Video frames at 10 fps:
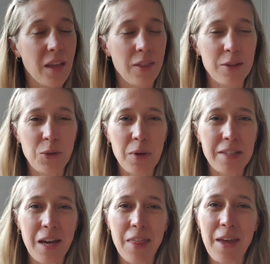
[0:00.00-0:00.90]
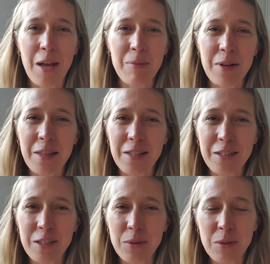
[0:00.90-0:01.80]
There's always other admin and
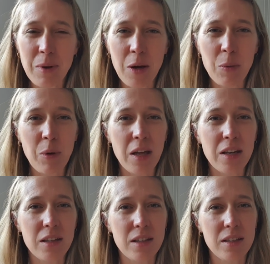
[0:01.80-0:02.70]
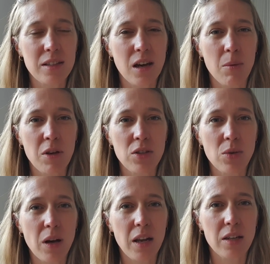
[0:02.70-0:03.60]
things to do as well, but this time I do
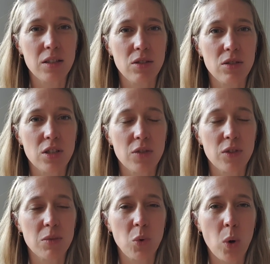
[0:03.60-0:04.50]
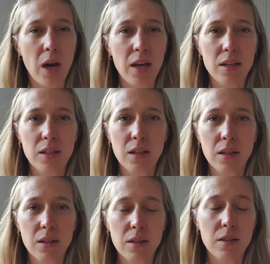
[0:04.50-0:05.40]
quite like to use just for some quiet
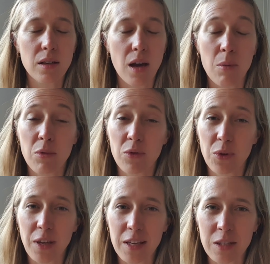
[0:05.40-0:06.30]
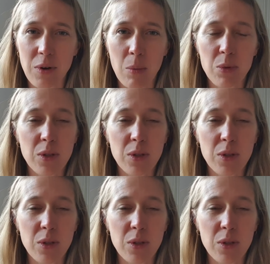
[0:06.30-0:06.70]
time before the kids are up.